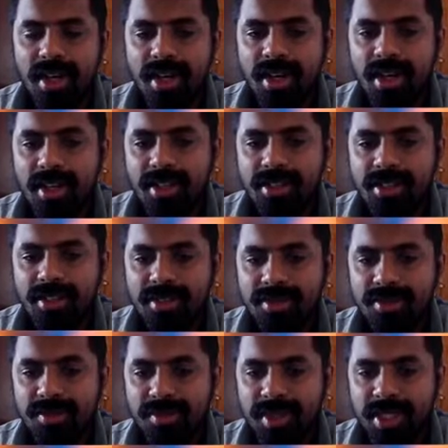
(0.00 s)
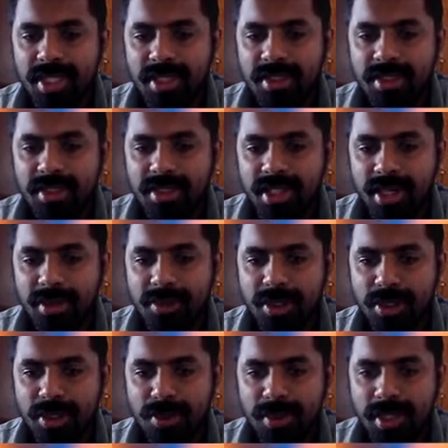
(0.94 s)
and we can trap
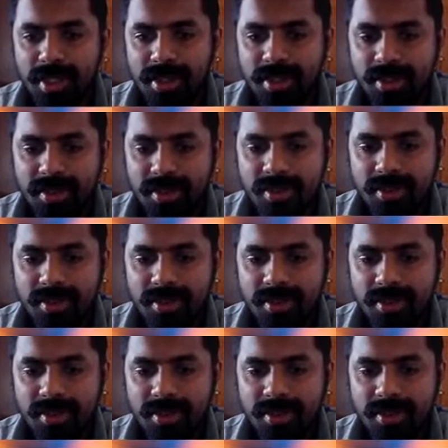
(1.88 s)
the queen.